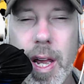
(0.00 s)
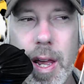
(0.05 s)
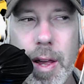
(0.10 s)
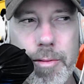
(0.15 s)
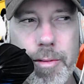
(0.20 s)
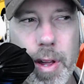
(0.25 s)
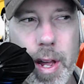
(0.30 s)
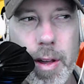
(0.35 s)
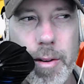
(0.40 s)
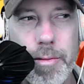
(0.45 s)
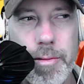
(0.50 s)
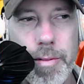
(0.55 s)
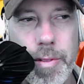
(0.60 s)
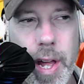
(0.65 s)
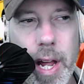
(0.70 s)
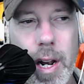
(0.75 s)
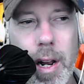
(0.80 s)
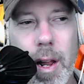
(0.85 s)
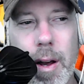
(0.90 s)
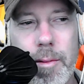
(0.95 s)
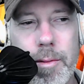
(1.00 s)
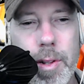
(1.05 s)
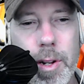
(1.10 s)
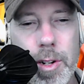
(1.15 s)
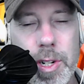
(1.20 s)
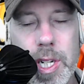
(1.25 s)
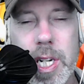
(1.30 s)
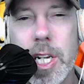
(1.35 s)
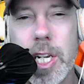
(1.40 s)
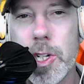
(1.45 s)
If they loved
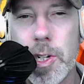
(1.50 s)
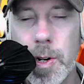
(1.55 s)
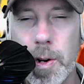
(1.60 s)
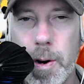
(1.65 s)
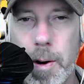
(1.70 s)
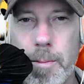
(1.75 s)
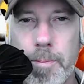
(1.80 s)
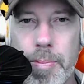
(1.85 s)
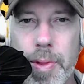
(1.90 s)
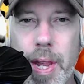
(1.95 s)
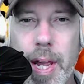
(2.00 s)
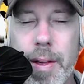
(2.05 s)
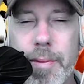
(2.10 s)
their sister,